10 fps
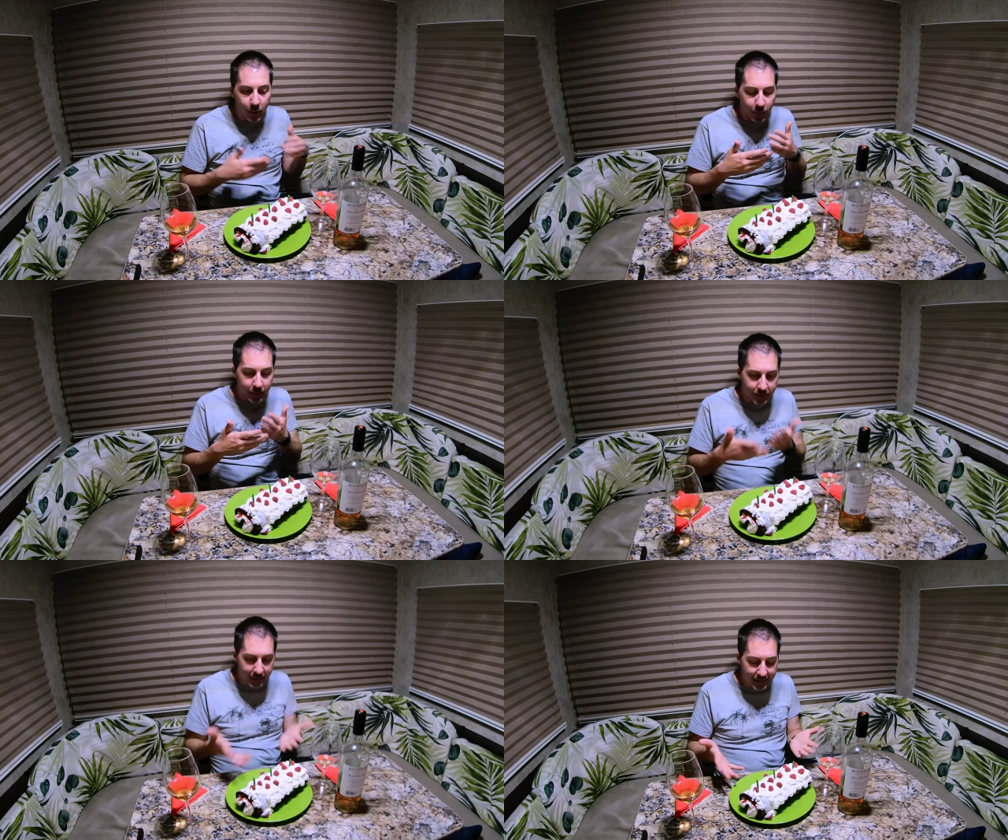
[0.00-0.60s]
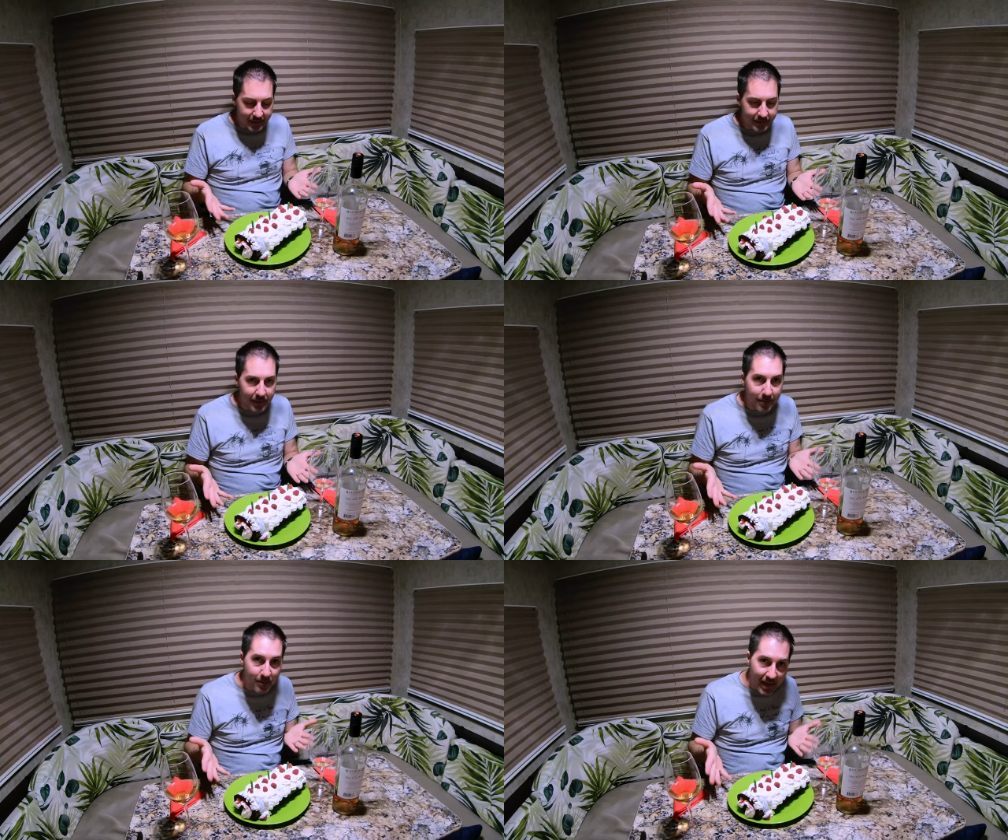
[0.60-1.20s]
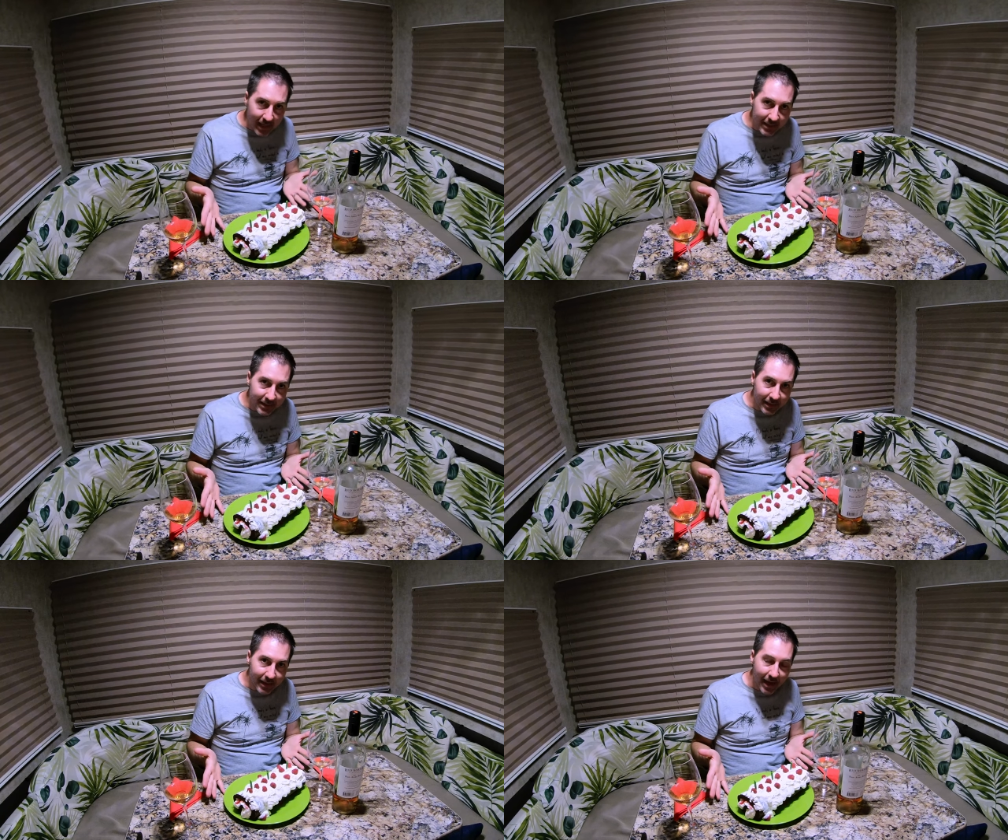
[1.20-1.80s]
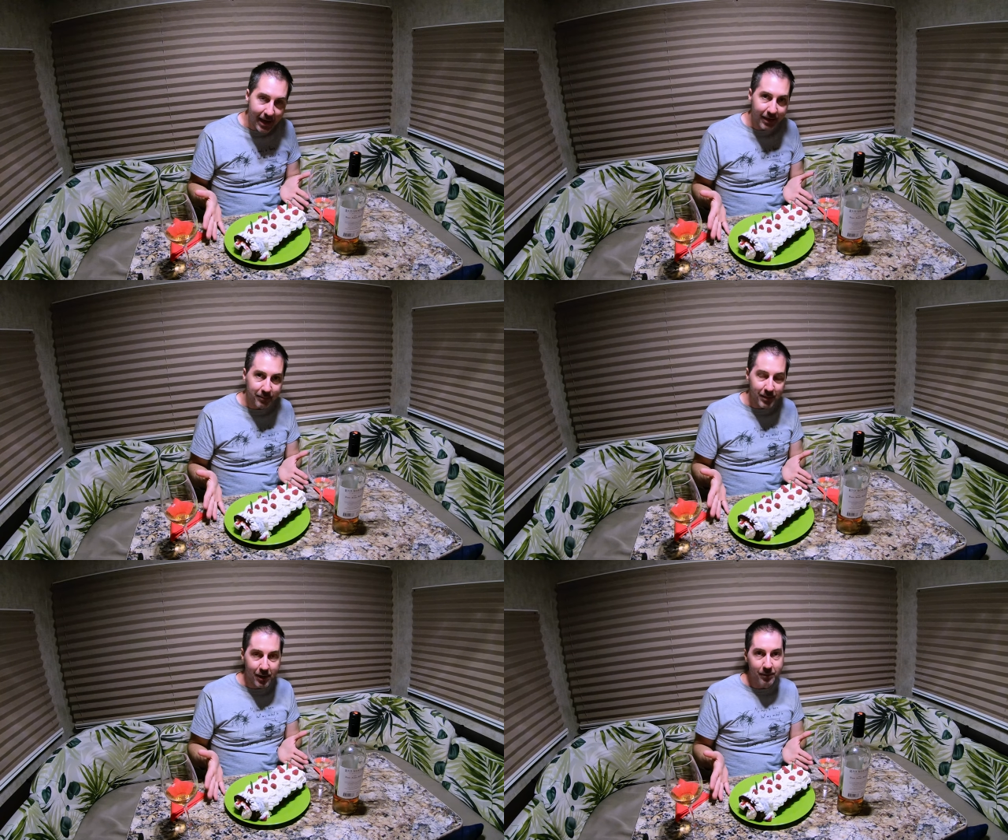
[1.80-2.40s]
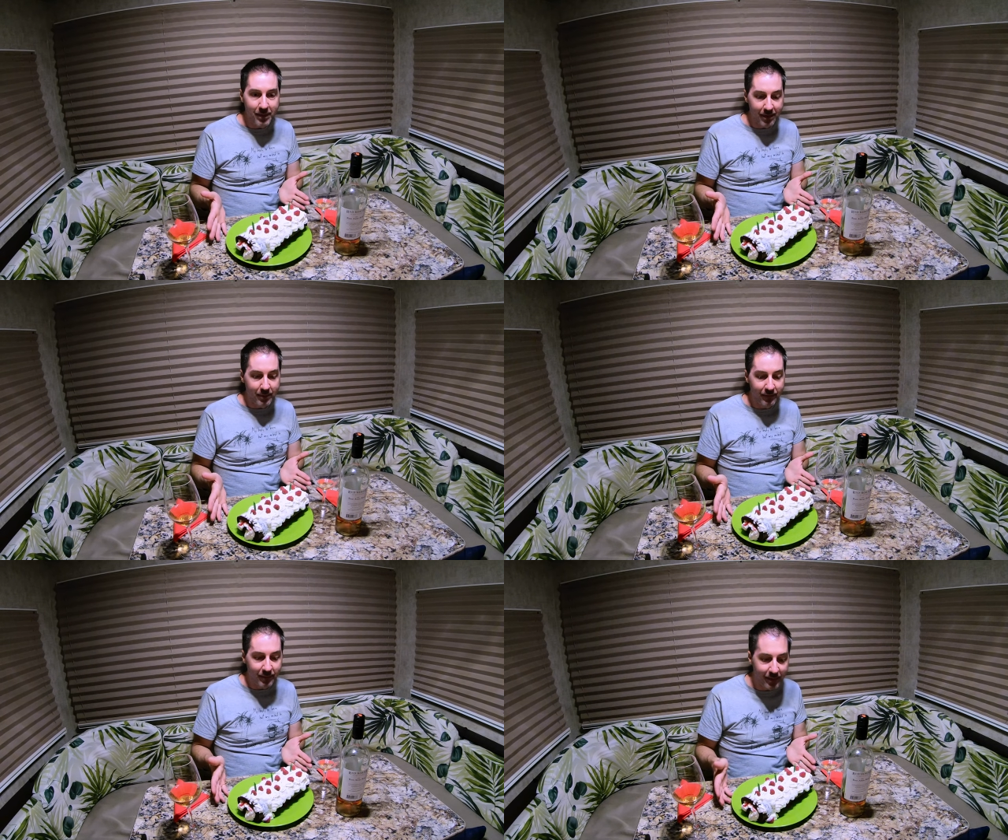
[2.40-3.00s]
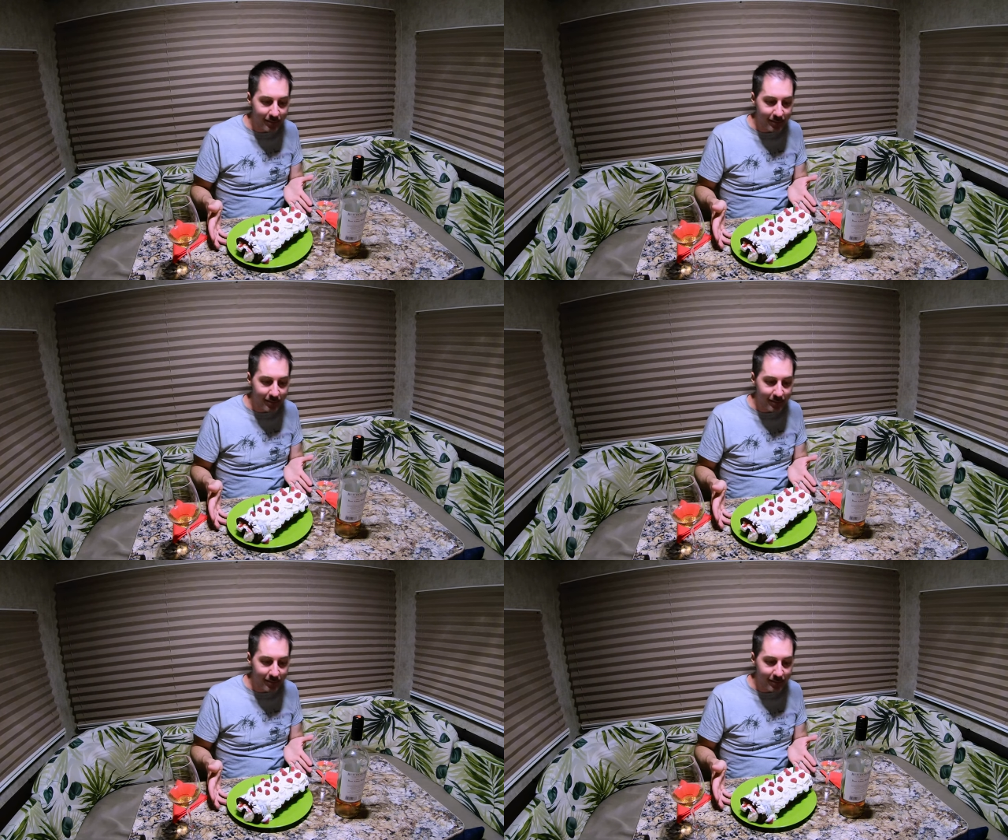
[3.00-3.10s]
Well, look at this amazing cake Mel made me for my